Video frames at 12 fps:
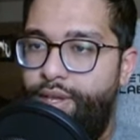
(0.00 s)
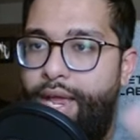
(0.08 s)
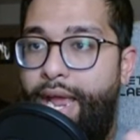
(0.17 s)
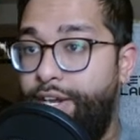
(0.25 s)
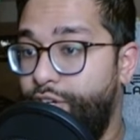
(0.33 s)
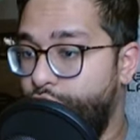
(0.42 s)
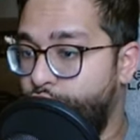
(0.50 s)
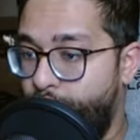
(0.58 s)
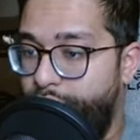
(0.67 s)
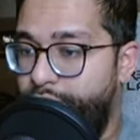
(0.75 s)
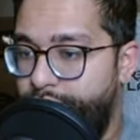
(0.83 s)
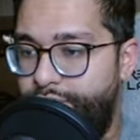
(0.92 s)
and your
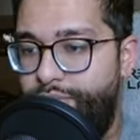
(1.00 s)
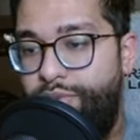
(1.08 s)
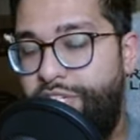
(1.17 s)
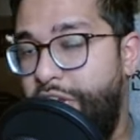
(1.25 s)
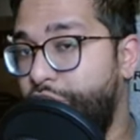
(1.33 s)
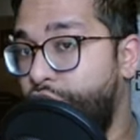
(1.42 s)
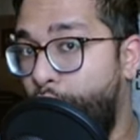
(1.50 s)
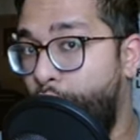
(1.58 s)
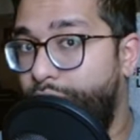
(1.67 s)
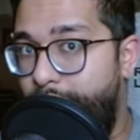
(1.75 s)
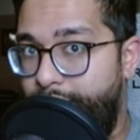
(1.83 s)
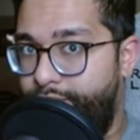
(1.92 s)
triggers, which I
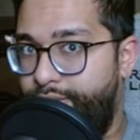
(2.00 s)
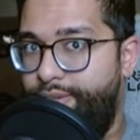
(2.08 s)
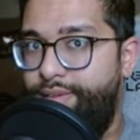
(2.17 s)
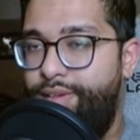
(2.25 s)
don't like.